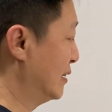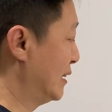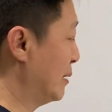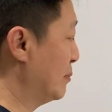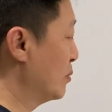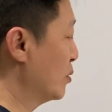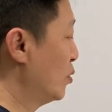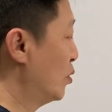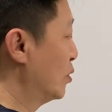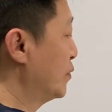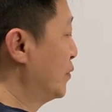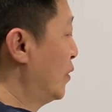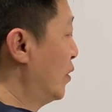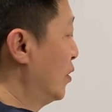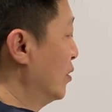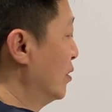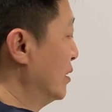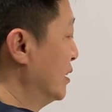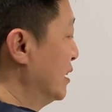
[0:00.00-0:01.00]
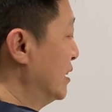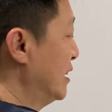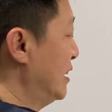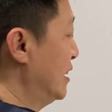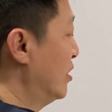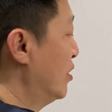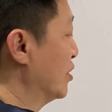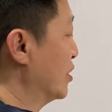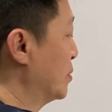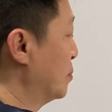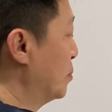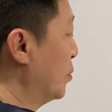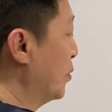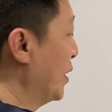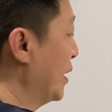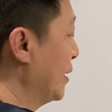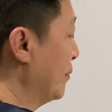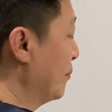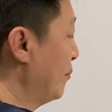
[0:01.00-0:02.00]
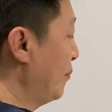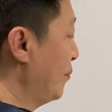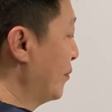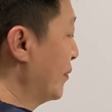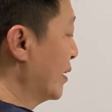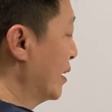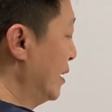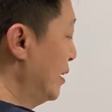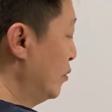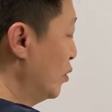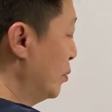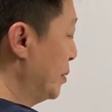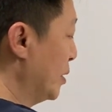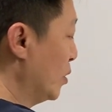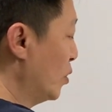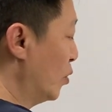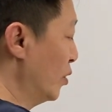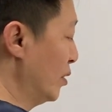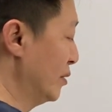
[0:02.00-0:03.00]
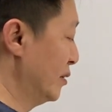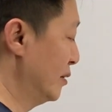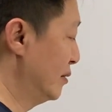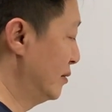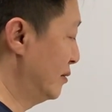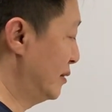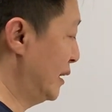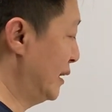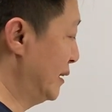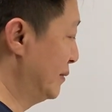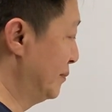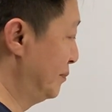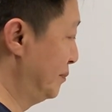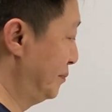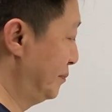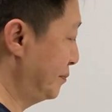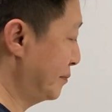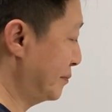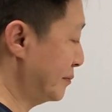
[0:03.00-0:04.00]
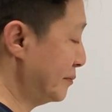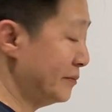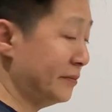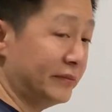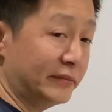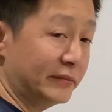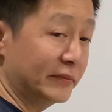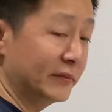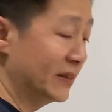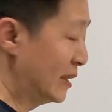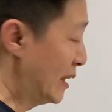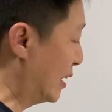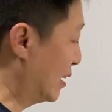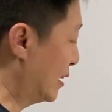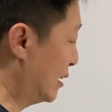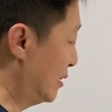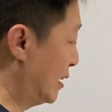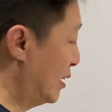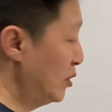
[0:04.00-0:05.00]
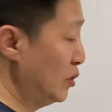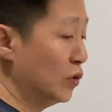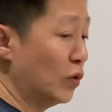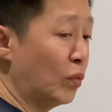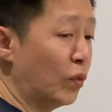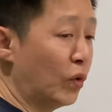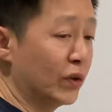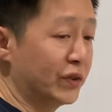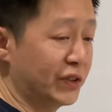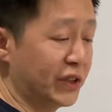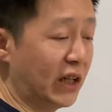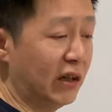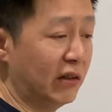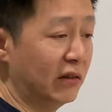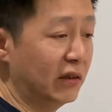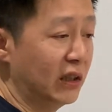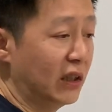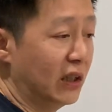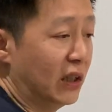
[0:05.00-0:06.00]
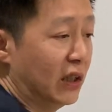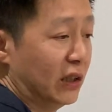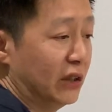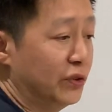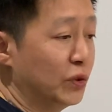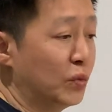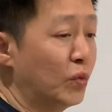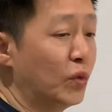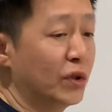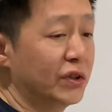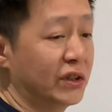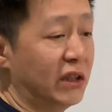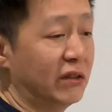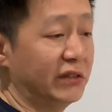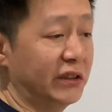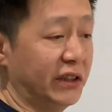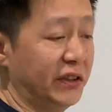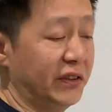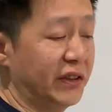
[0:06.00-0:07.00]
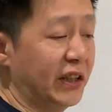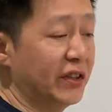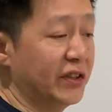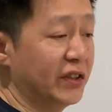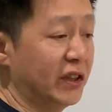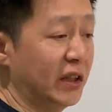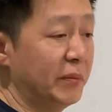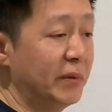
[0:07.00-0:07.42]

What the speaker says: Same goes for the season of spring, it will be goat, right? Then you watch out. You watch out the intention.